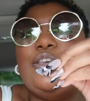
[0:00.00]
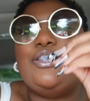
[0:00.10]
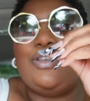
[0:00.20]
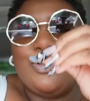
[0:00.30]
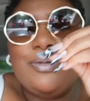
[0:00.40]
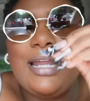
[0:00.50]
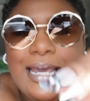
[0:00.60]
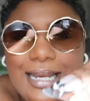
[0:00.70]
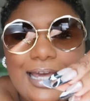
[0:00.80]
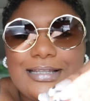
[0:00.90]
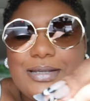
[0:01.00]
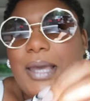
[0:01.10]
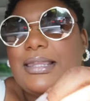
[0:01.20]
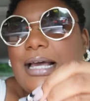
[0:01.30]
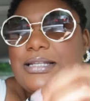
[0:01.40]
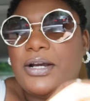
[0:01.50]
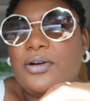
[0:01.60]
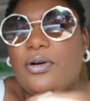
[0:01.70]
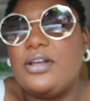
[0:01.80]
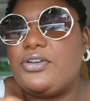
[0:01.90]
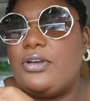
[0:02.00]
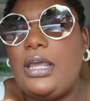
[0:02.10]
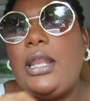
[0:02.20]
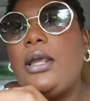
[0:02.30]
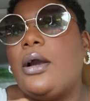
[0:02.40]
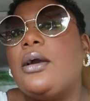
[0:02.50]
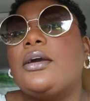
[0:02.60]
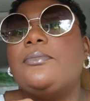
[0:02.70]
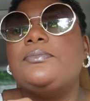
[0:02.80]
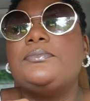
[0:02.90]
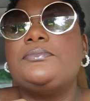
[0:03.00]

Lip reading: You need it to make that turn, or else you're eating curb.